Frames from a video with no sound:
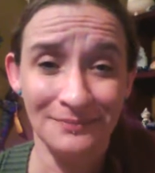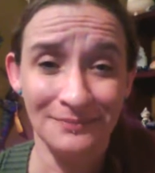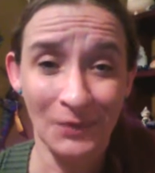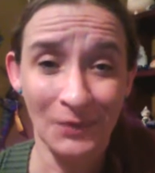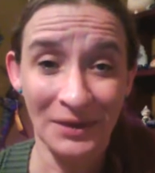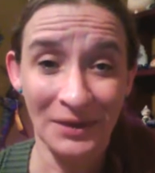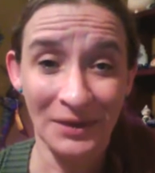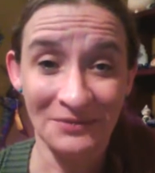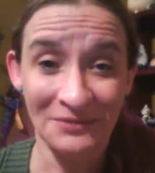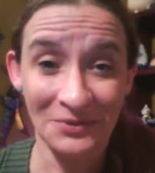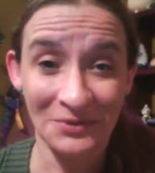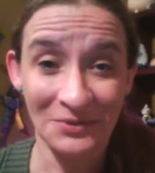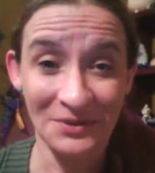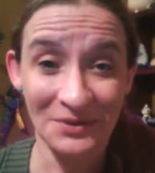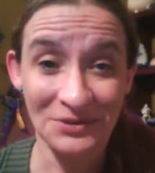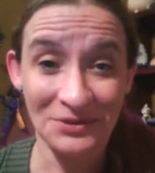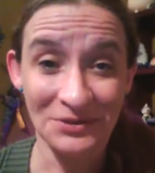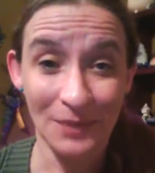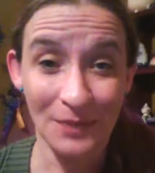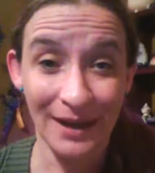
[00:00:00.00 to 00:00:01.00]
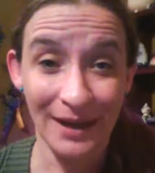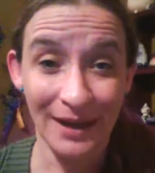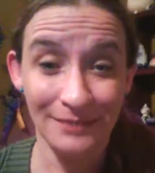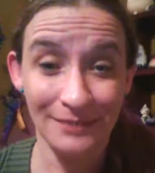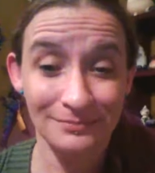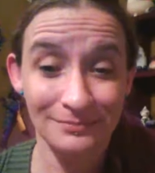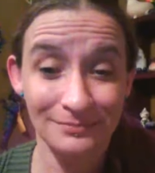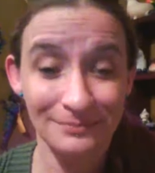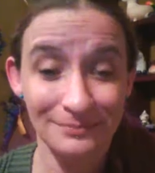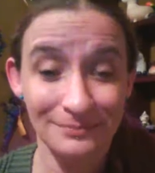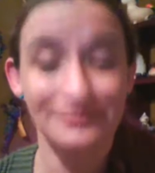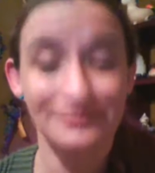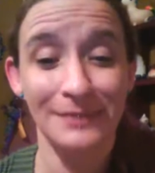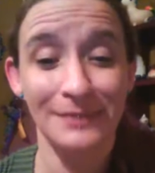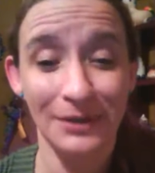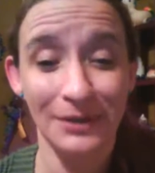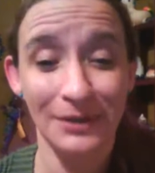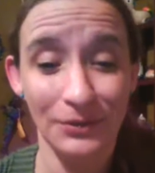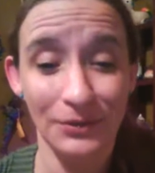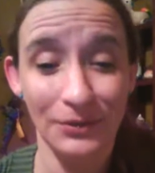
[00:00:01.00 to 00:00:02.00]
whatever which way
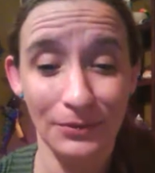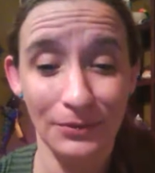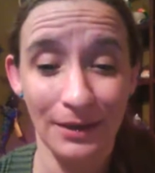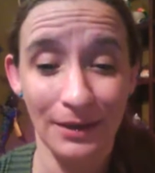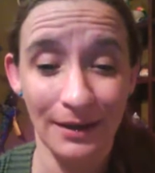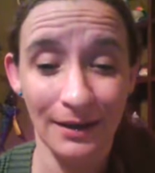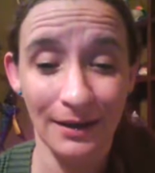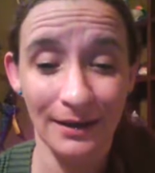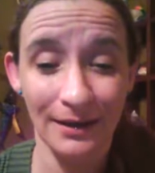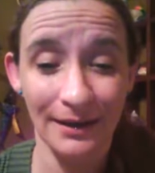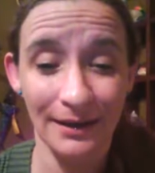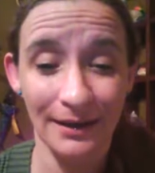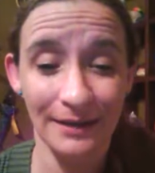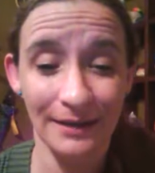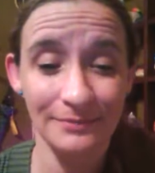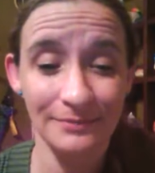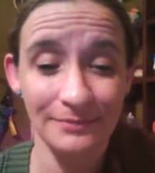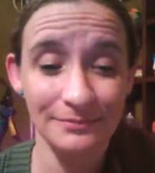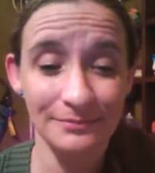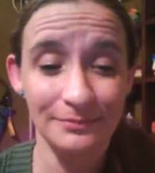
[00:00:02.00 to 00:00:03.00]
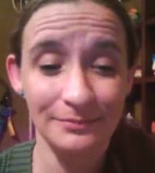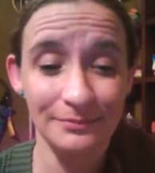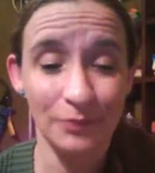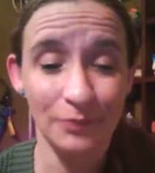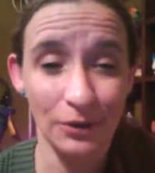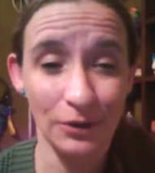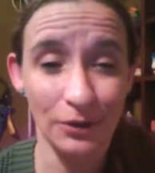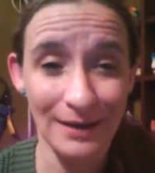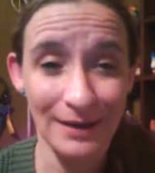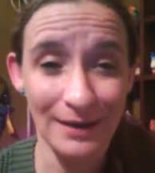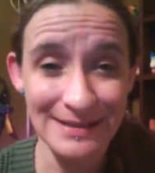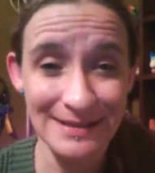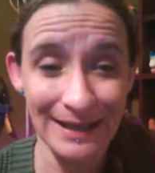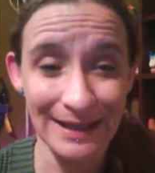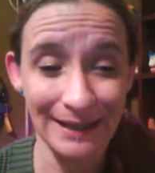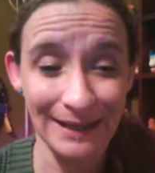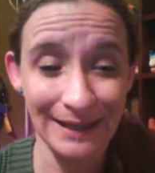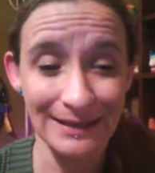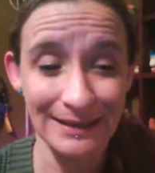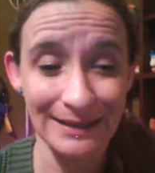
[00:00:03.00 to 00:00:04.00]
you are progressing
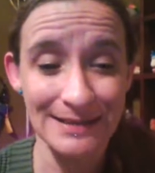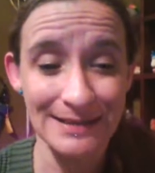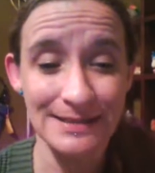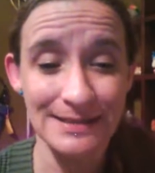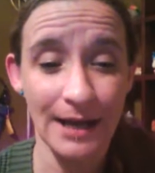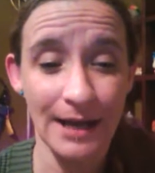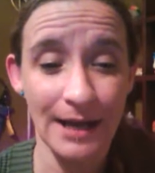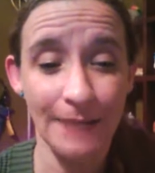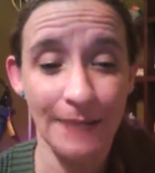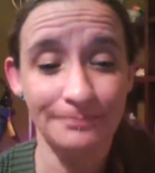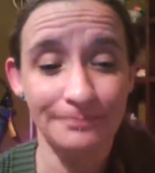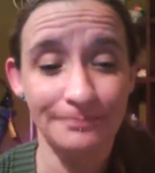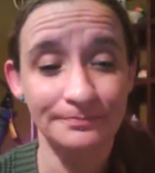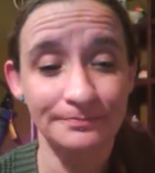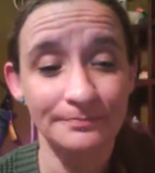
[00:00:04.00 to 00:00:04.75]
at this time.